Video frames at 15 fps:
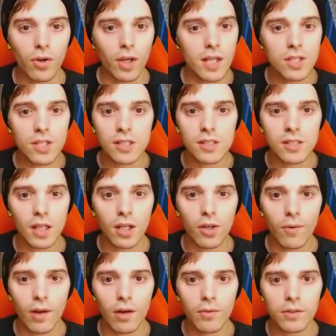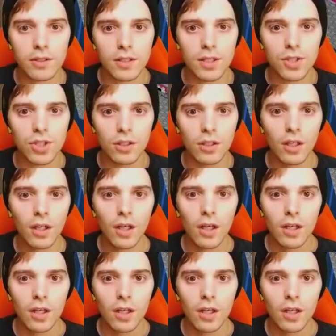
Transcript: Okay, he's just sticking around with the Zacian.